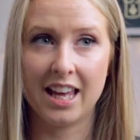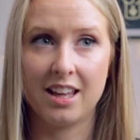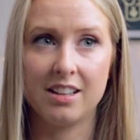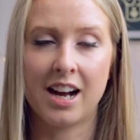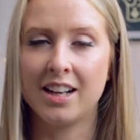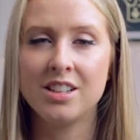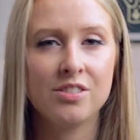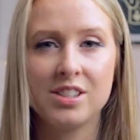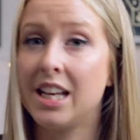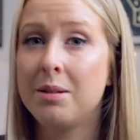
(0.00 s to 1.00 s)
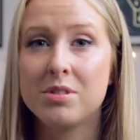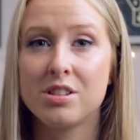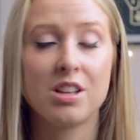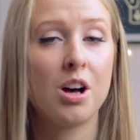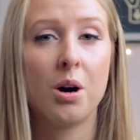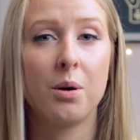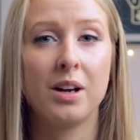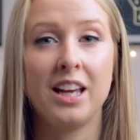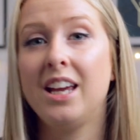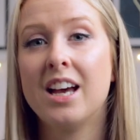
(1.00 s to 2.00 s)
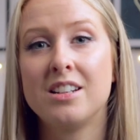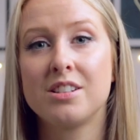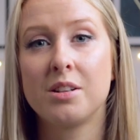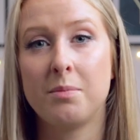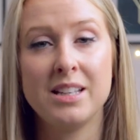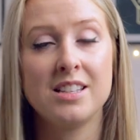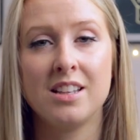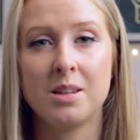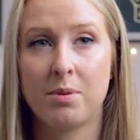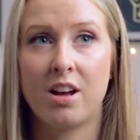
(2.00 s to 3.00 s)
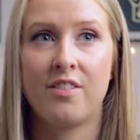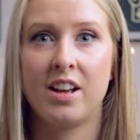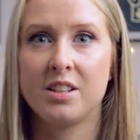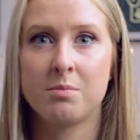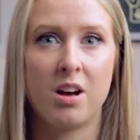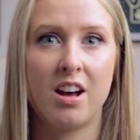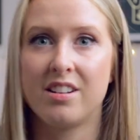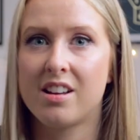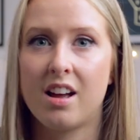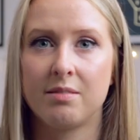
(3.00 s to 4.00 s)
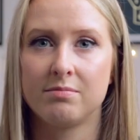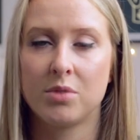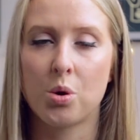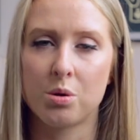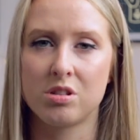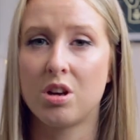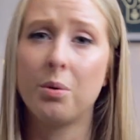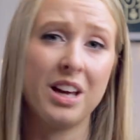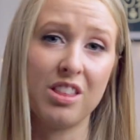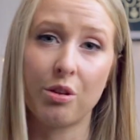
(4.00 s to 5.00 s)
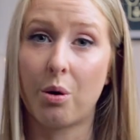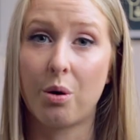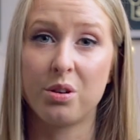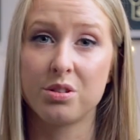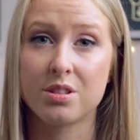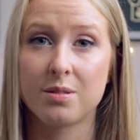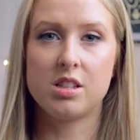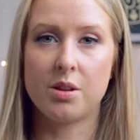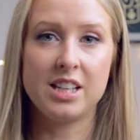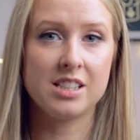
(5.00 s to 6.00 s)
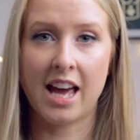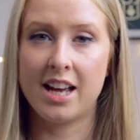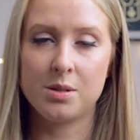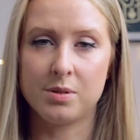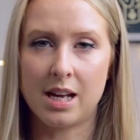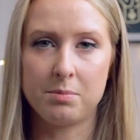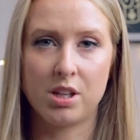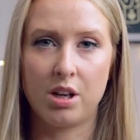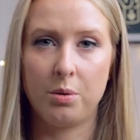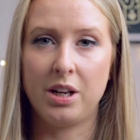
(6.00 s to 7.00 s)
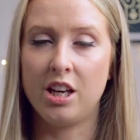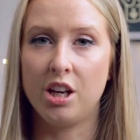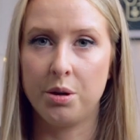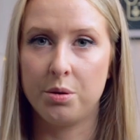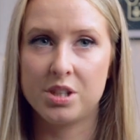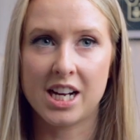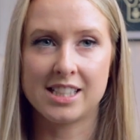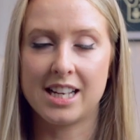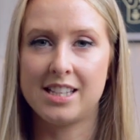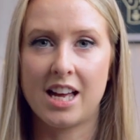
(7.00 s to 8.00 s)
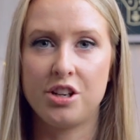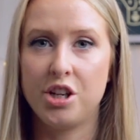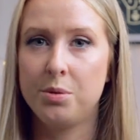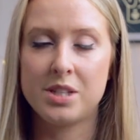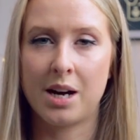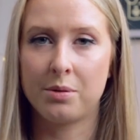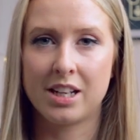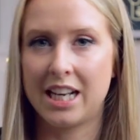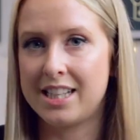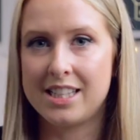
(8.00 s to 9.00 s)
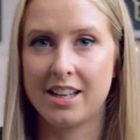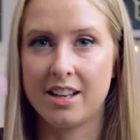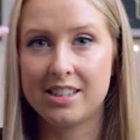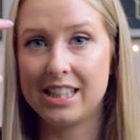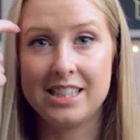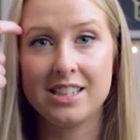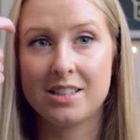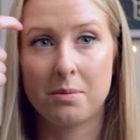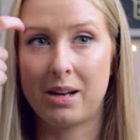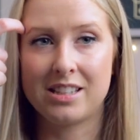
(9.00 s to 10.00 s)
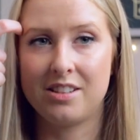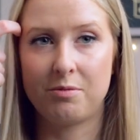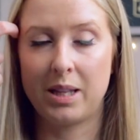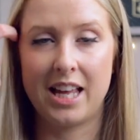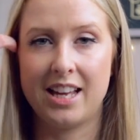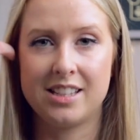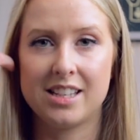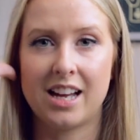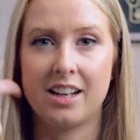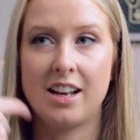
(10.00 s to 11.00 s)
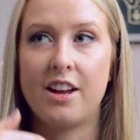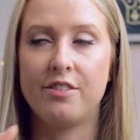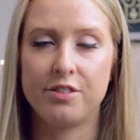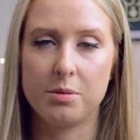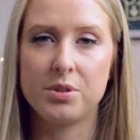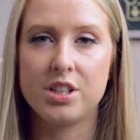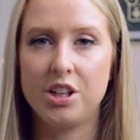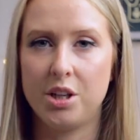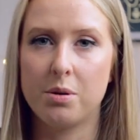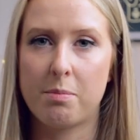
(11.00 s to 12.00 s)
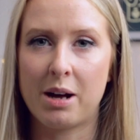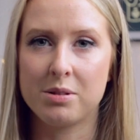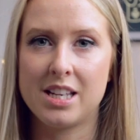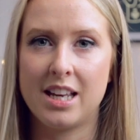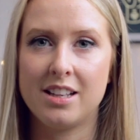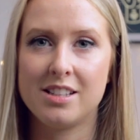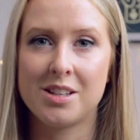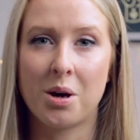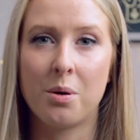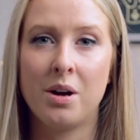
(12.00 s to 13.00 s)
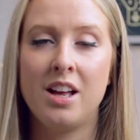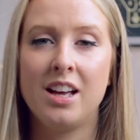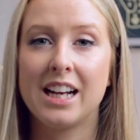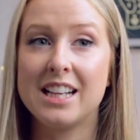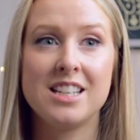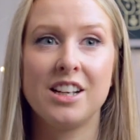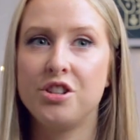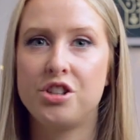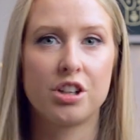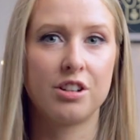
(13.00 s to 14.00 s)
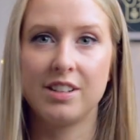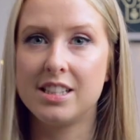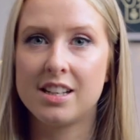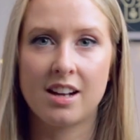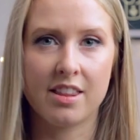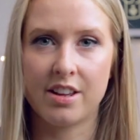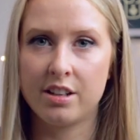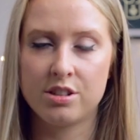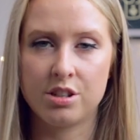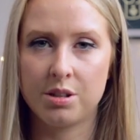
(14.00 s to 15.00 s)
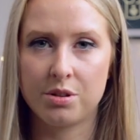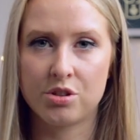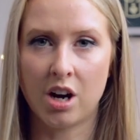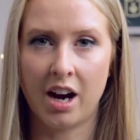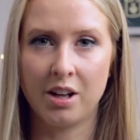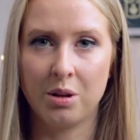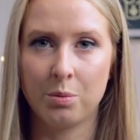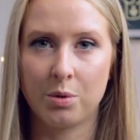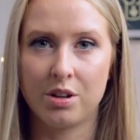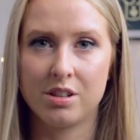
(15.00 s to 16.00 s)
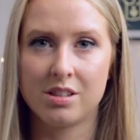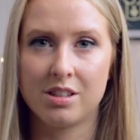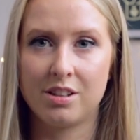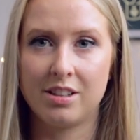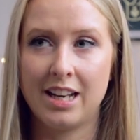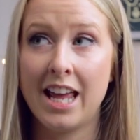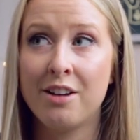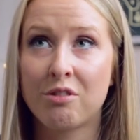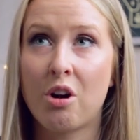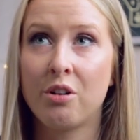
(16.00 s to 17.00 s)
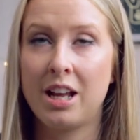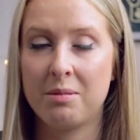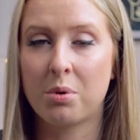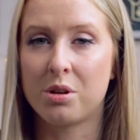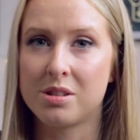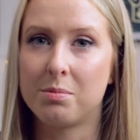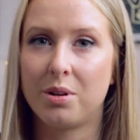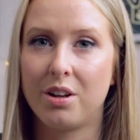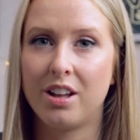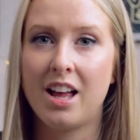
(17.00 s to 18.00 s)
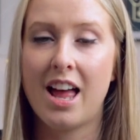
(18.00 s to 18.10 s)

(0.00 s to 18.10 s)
It kind of seemed as though he had committed the perfect murder, or so he thought. So this case was absolutely huge. As I said, Newtown, Connecticut isn't a massive place and everybody knew about it, so Getting a jury together to do the trial was near on impossible.